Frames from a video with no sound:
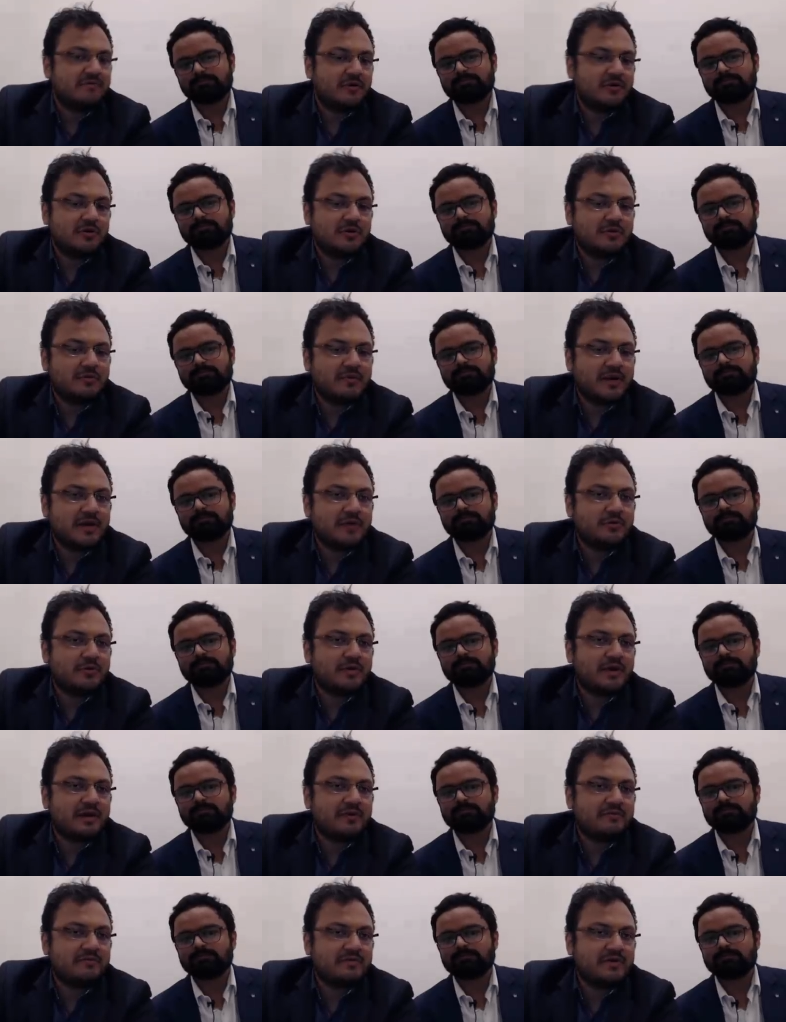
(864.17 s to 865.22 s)
Speaker 1: followed by
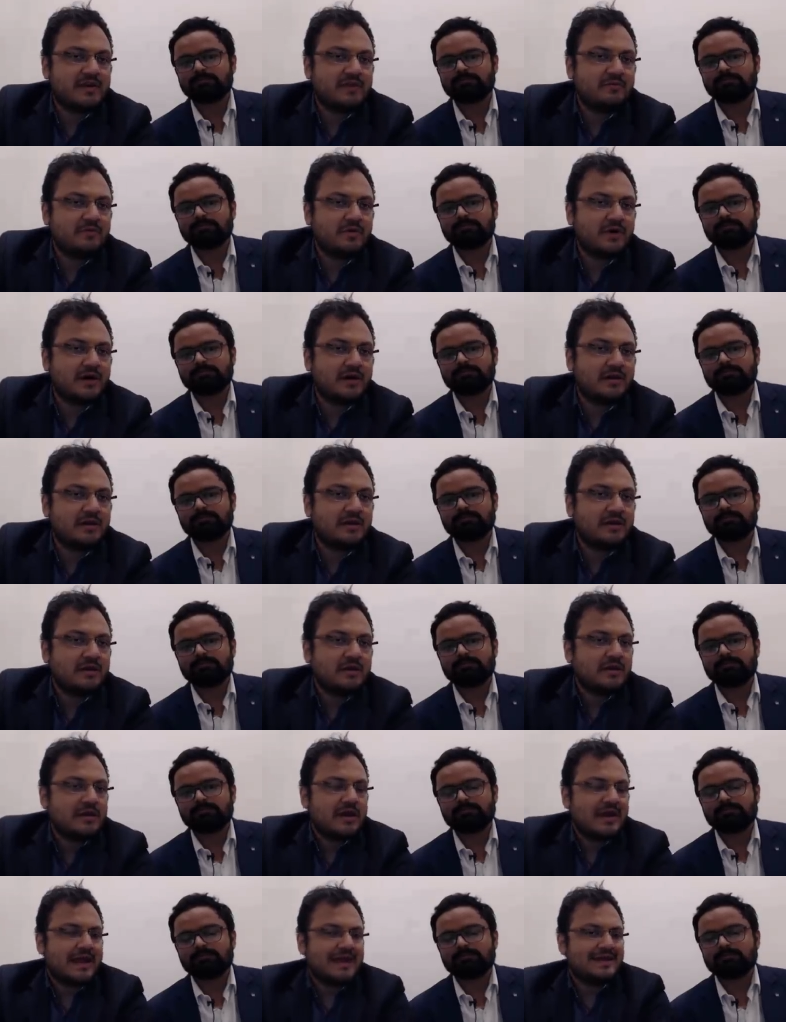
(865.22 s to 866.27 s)
rook f d1
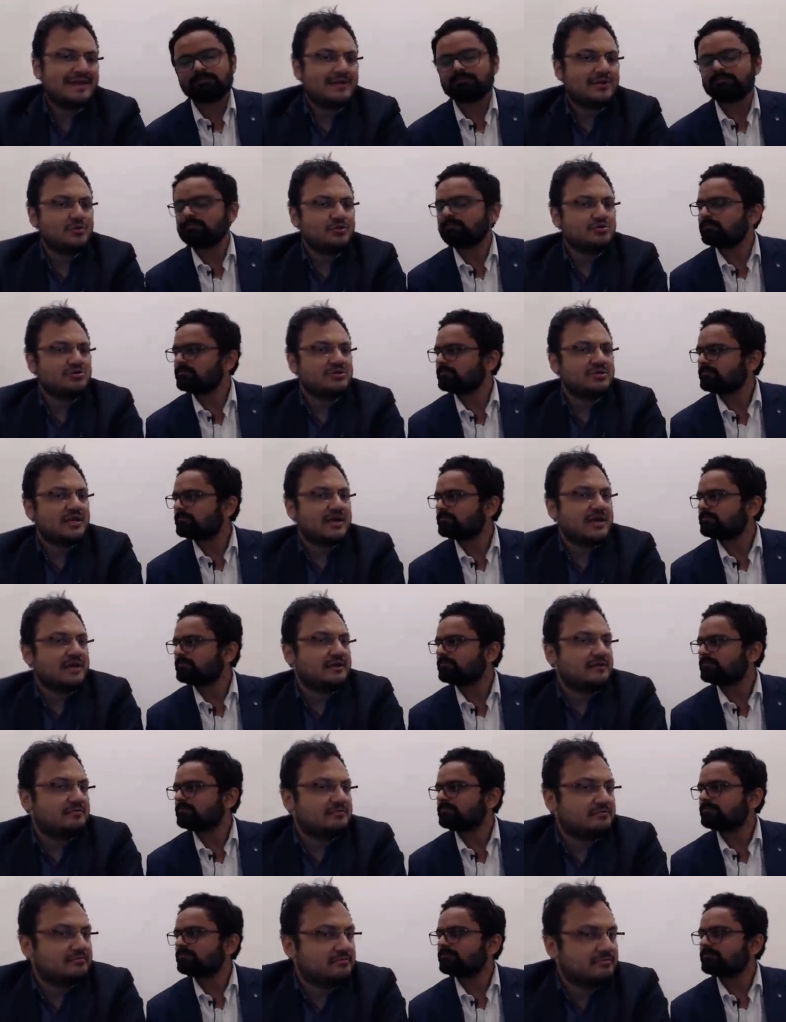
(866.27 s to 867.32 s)
and it looks
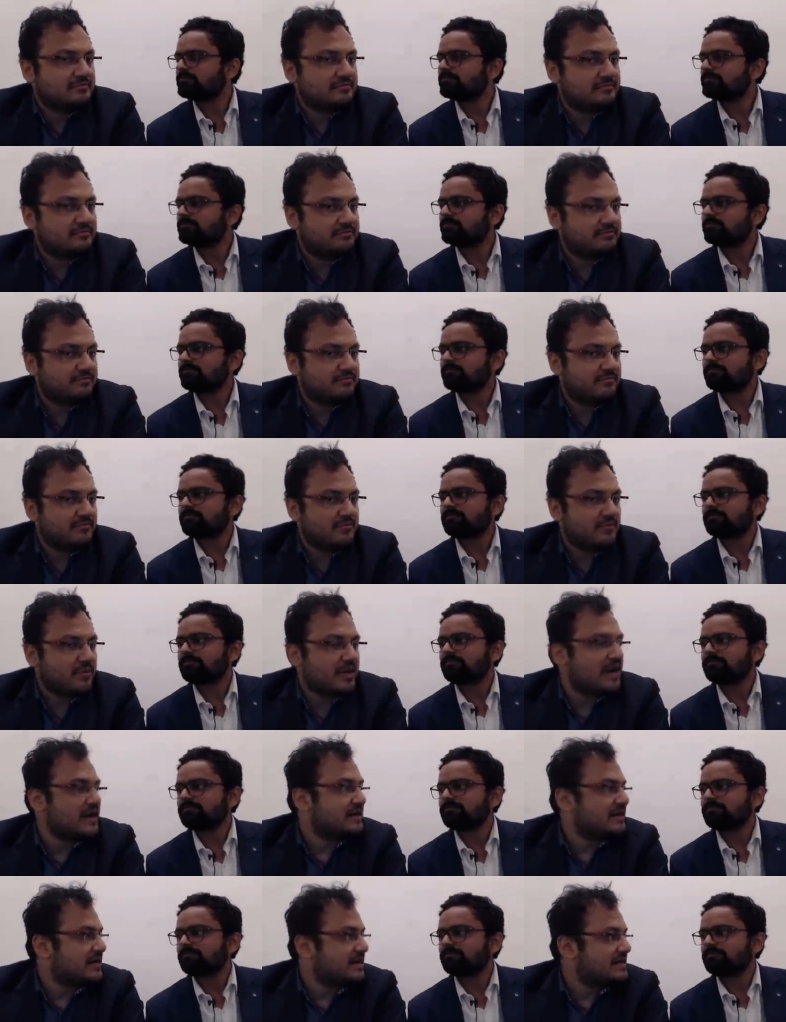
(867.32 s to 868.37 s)
like
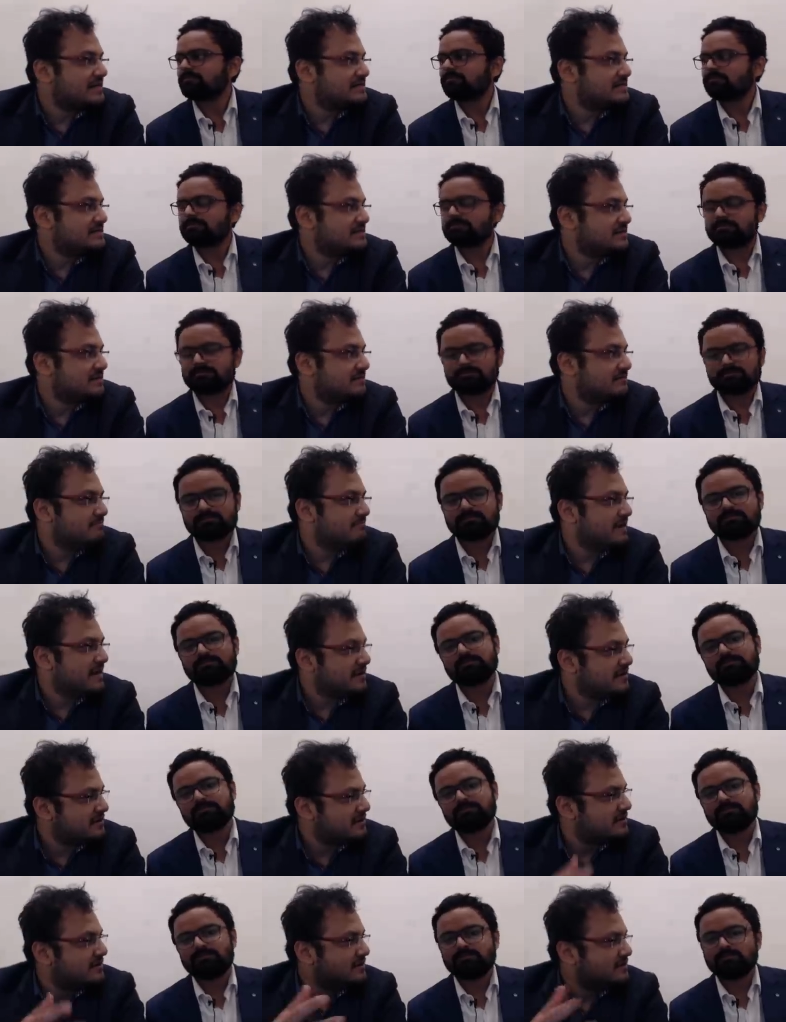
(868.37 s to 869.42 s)
white has a
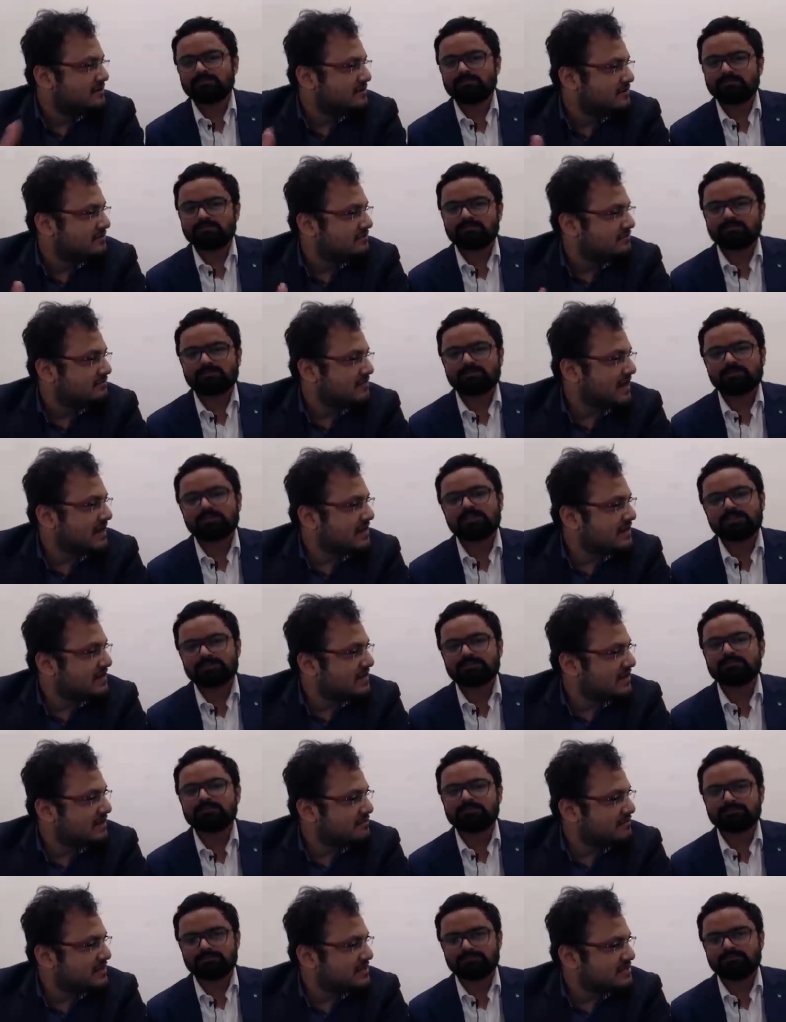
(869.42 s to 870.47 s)
better end
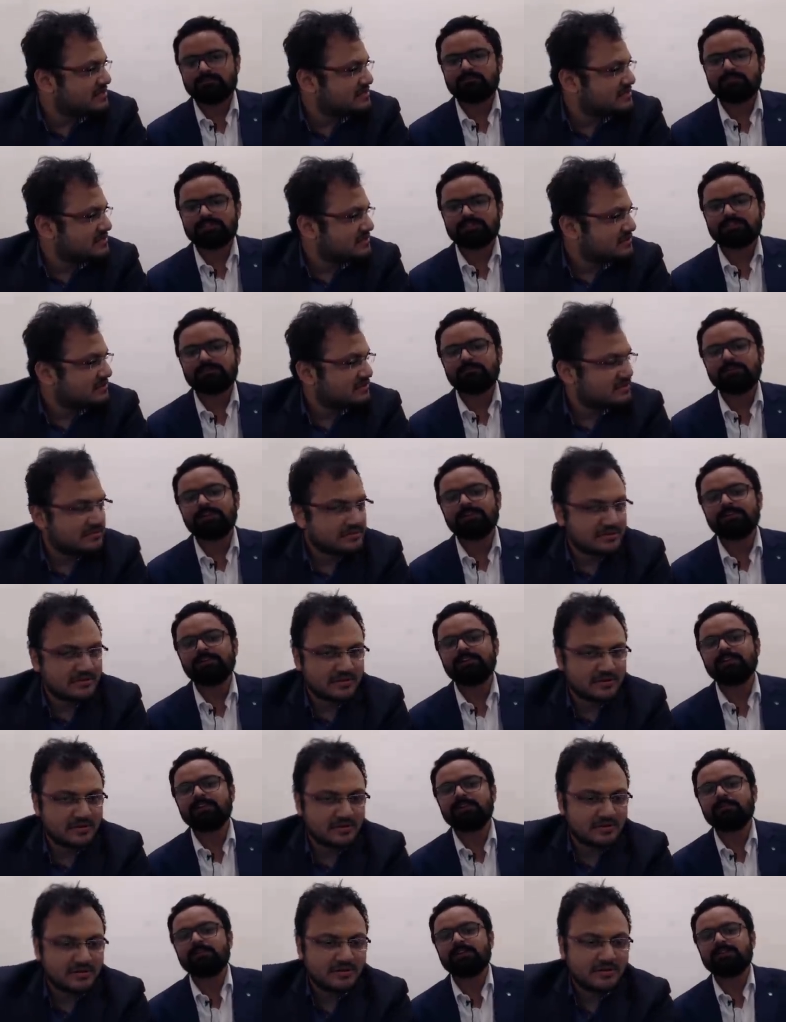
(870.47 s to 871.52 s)
Speaker 2: endgame yes Bes- better
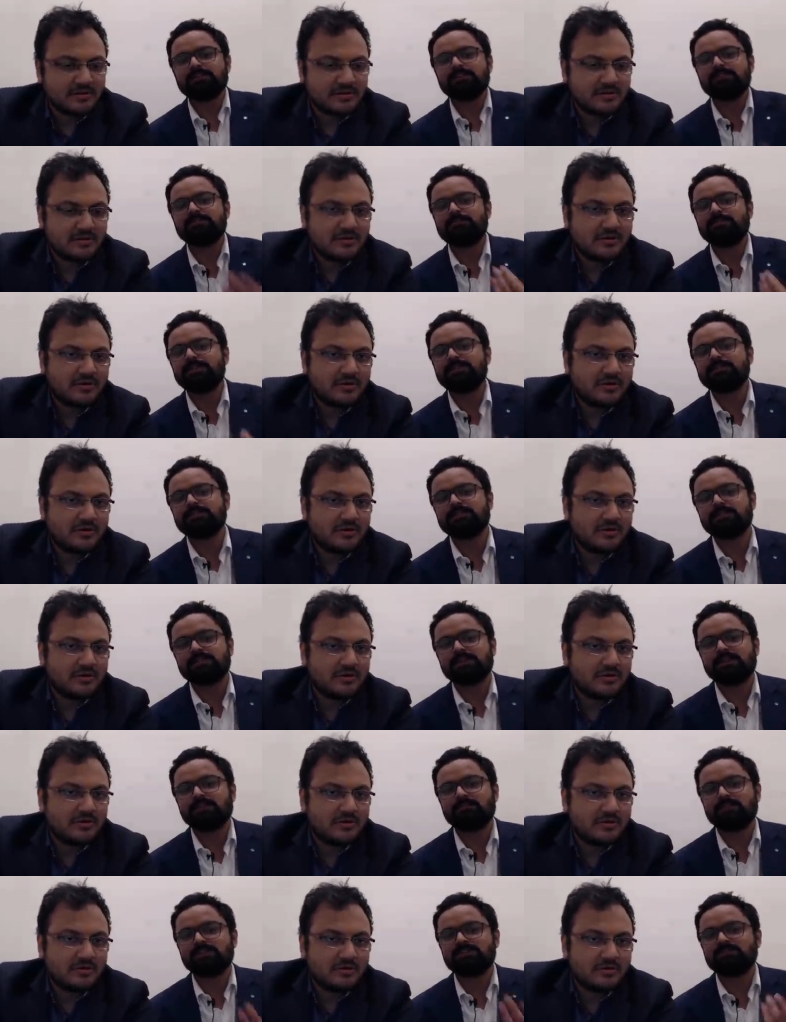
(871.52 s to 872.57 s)
endgame and his pieces
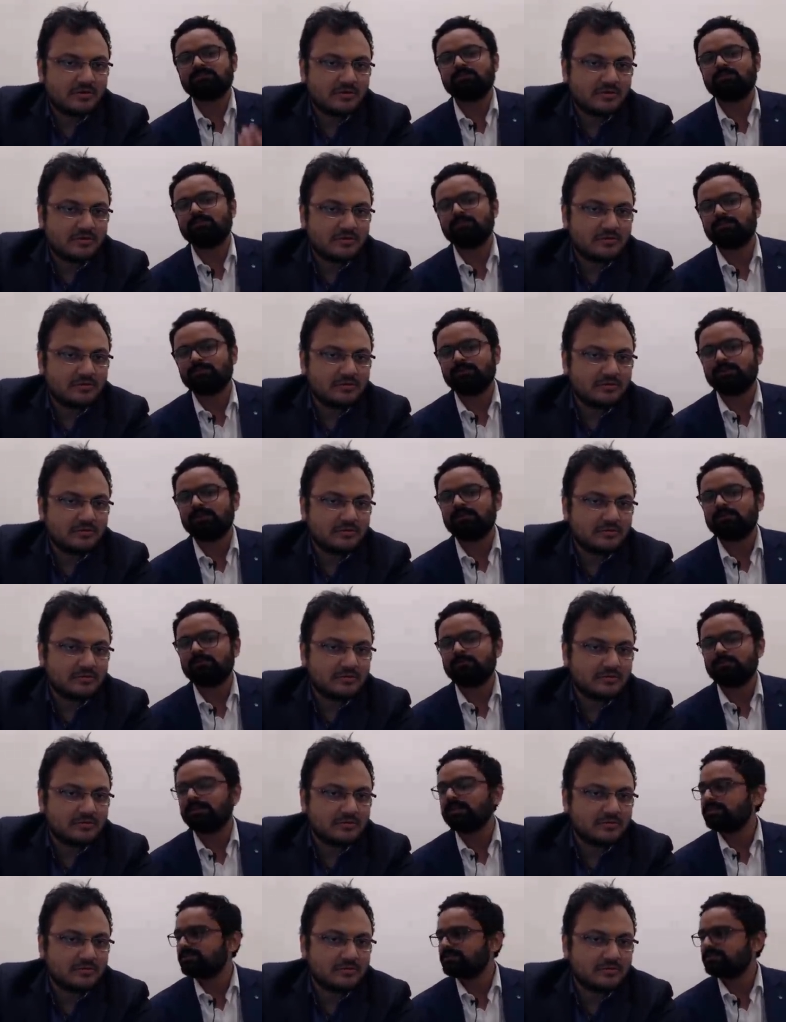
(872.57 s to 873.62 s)
are much more well
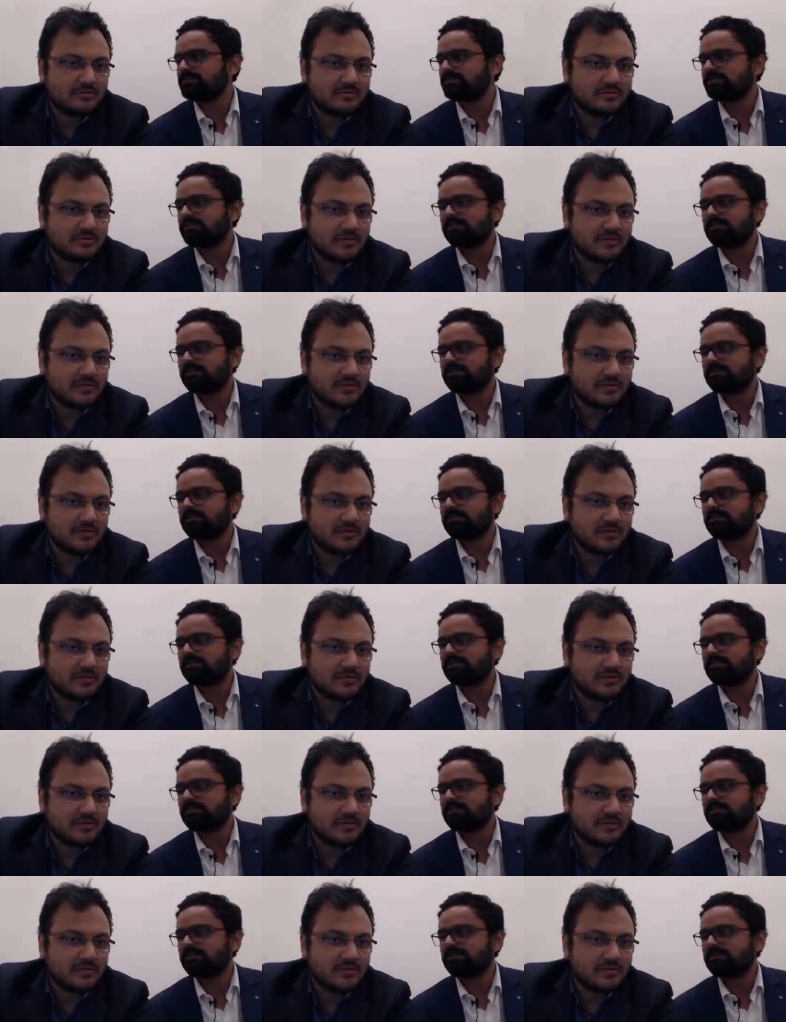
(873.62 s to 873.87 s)
placed